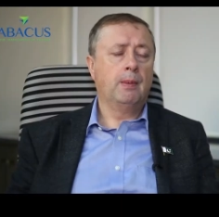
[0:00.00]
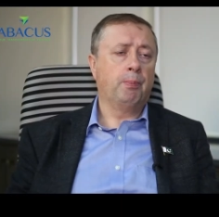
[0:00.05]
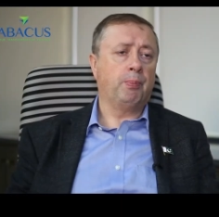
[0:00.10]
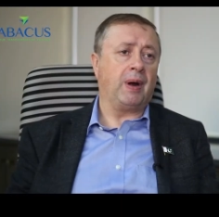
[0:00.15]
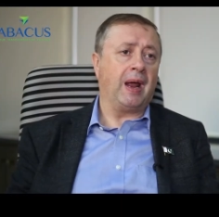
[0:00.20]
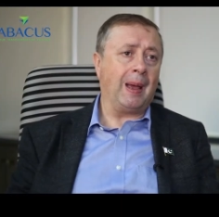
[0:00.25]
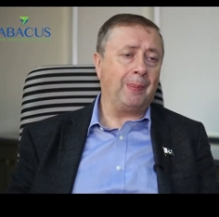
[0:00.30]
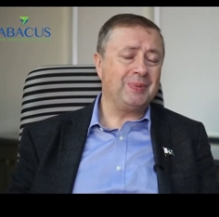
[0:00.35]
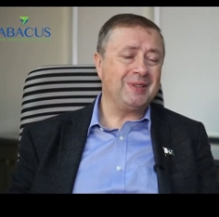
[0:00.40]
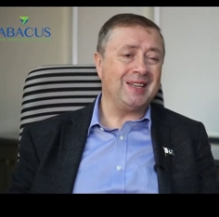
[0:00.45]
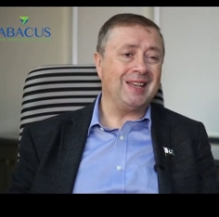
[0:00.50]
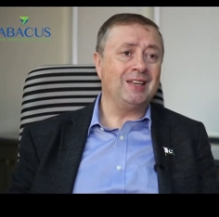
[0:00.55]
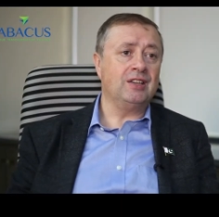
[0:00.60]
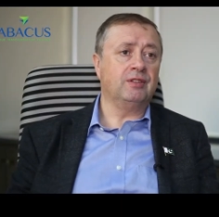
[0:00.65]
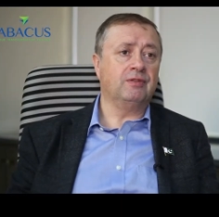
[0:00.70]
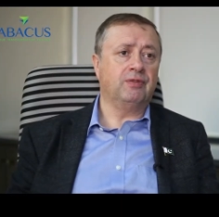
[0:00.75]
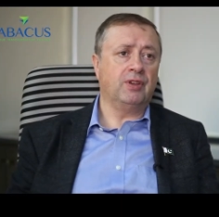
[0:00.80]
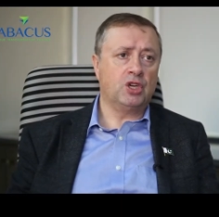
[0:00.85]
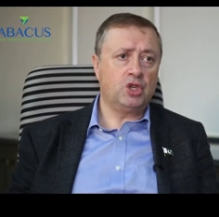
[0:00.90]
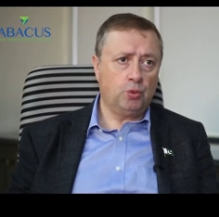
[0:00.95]
Perhaps
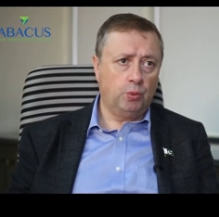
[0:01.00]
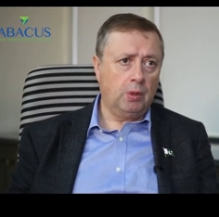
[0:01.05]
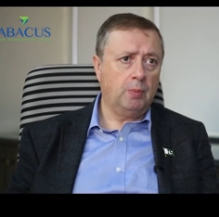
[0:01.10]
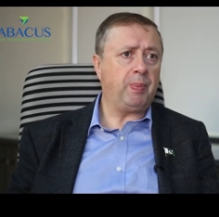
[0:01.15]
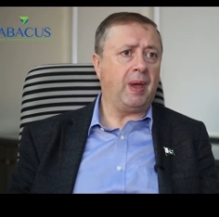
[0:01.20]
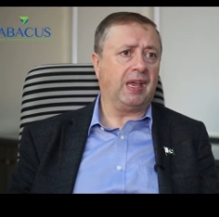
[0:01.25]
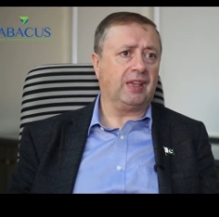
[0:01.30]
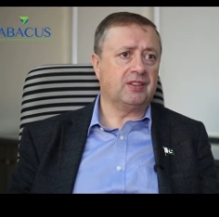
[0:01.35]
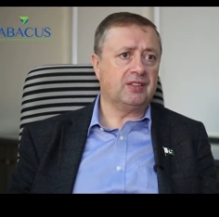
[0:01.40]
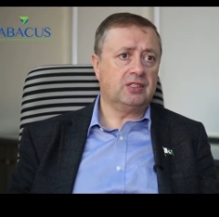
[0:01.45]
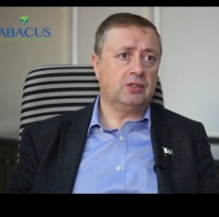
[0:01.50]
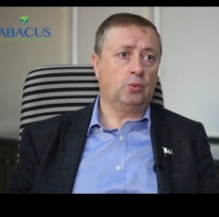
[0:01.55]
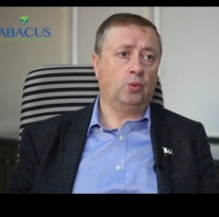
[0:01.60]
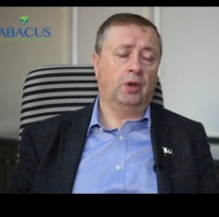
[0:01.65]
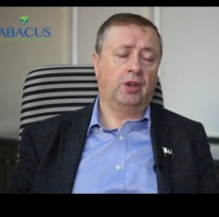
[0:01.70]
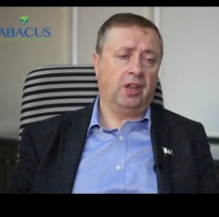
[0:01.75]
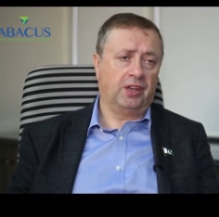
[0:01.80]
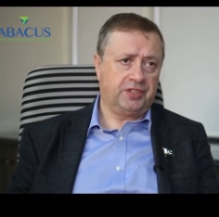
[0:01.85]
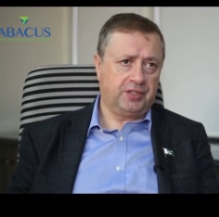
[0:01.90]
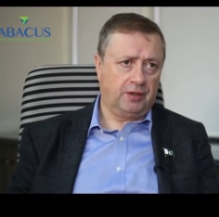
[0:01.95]
individual banks
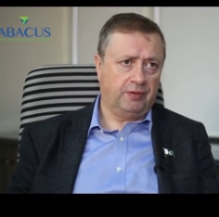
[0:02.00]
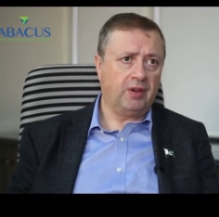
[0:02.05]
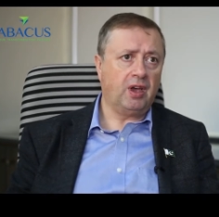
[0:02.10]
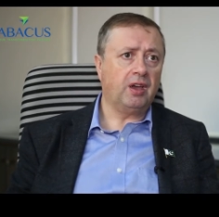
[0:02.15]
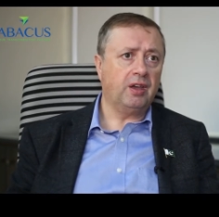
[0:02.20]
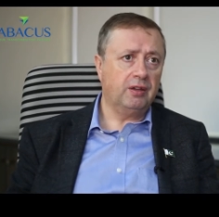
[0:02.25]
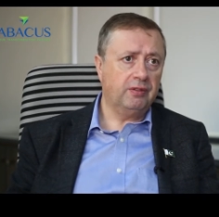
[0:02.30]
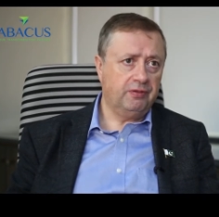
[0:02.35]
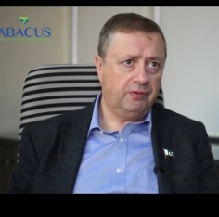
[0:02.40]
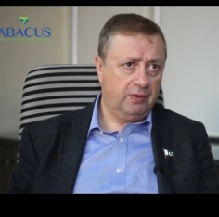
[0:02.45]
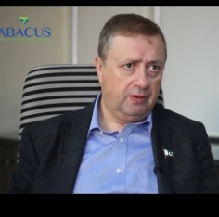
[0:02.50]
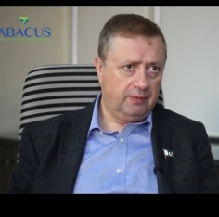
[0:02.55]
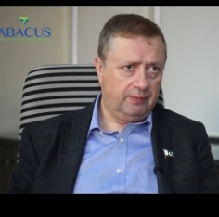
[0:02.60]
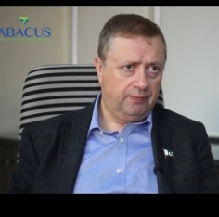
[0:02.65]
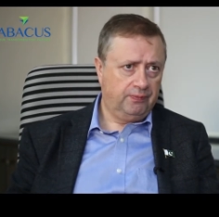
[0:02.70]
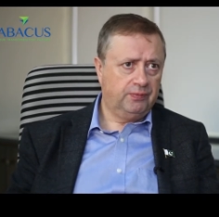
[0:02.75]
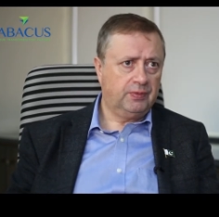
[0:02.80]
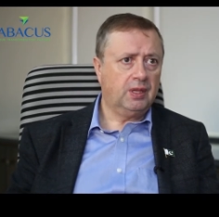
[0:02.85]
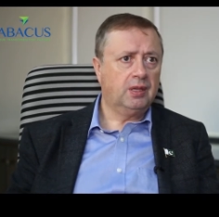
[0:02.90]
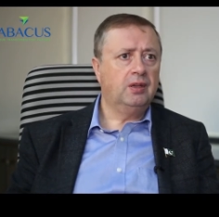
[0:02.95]
will not survive
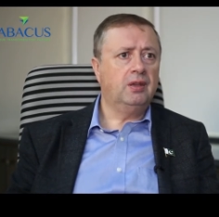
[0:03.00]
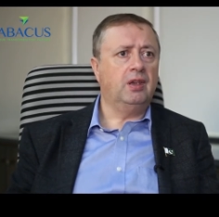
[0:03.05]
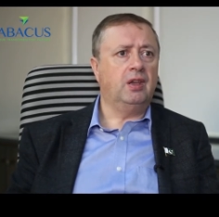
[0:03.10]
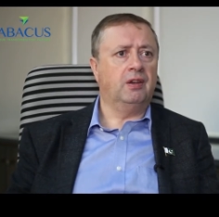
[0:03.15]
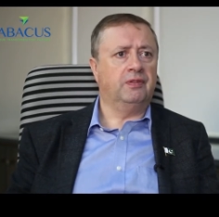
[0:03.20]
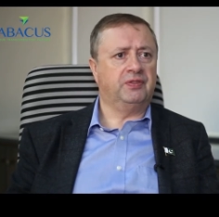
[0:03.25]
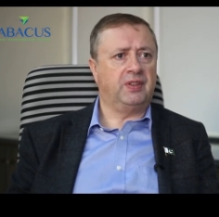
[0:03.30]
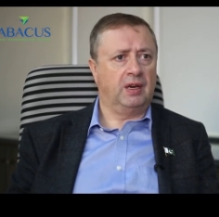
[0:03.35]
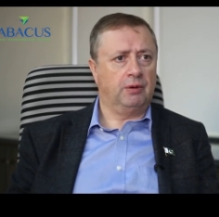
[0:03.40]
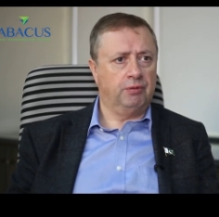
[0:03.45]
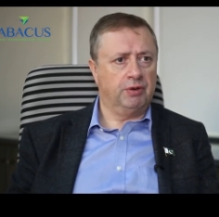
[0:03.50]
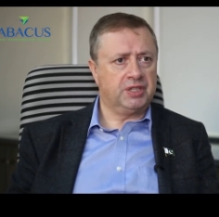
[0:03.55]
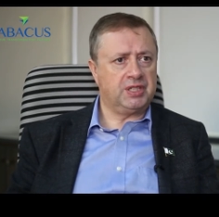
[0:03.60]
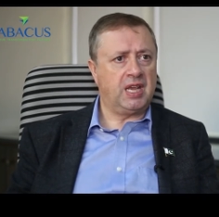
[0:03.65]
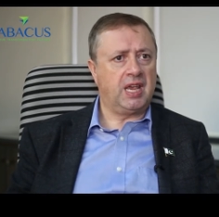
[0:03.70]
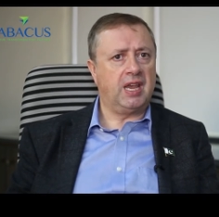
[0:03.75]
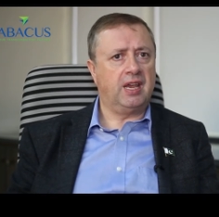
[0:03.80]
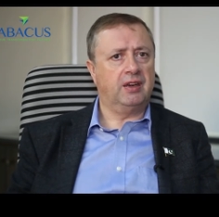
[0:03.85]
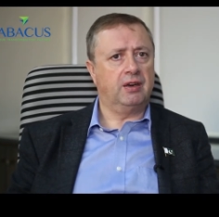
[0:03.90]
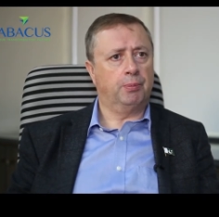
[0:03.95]
if they
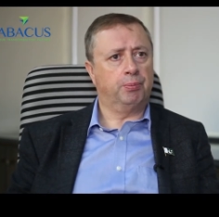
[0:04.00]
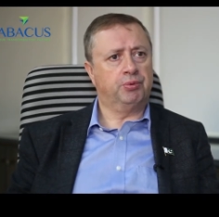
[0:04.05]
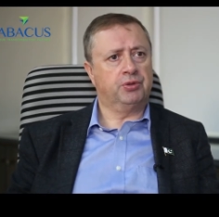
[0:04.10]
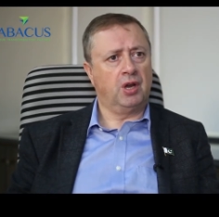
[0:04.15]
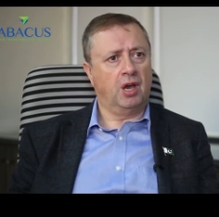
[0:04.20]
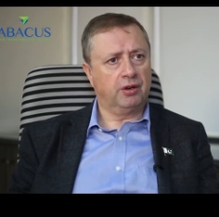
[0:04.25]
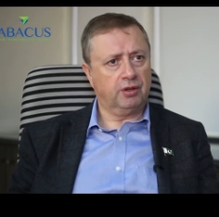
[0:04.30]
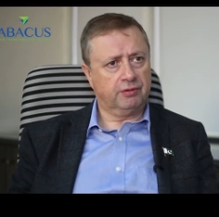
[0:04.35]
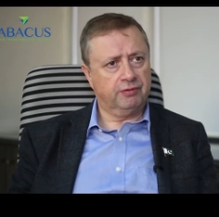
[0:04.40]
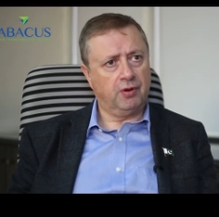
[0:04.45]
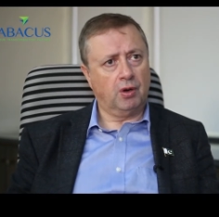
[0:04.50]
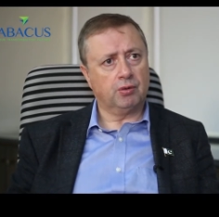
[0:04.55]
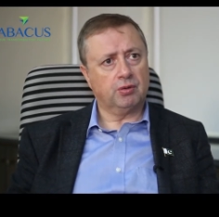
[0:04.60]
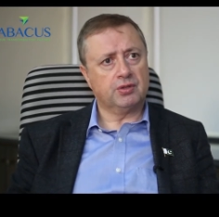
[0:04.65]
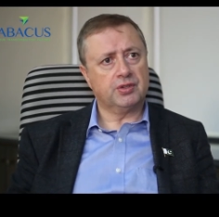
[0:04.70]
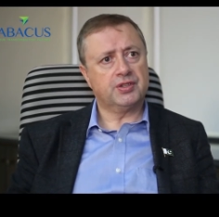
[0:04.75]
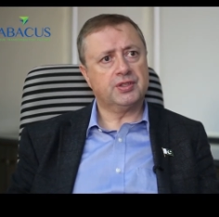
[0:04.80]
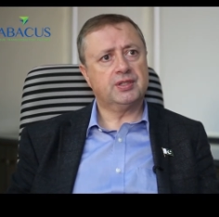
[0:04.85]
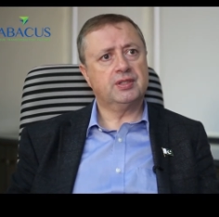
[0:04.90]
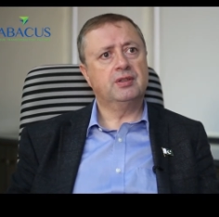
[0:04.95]
retain a product
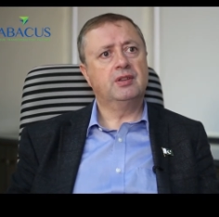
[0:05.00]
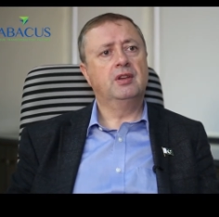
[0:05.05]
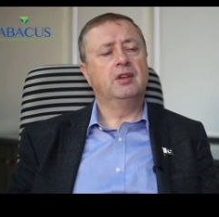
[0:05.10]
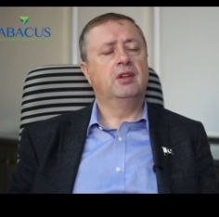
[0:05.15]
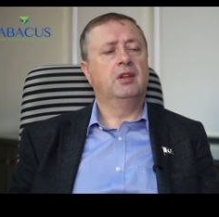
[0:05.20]
focus